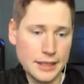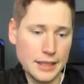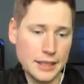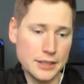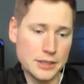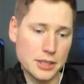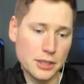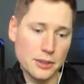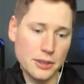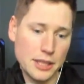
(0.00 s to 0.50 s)

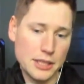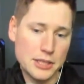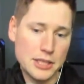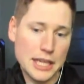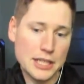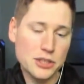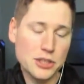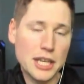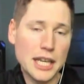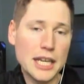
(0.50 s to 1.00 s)
And so it's
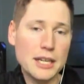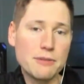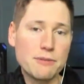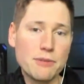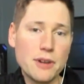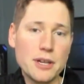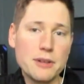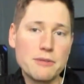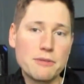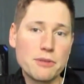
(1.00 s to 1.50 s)
actually kind of
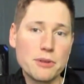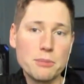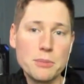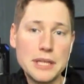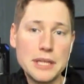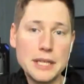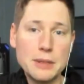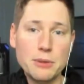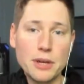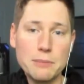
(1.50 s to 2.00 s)
fun for
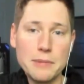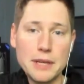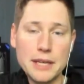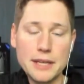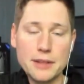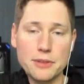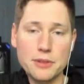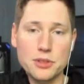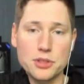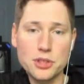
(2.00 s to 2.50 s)
me when I
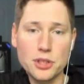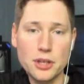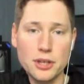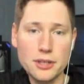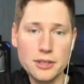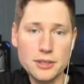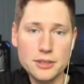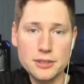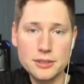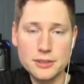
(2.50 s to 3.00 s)
make the
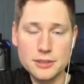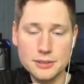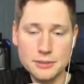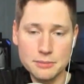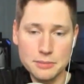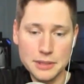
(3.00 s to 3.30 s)
charts,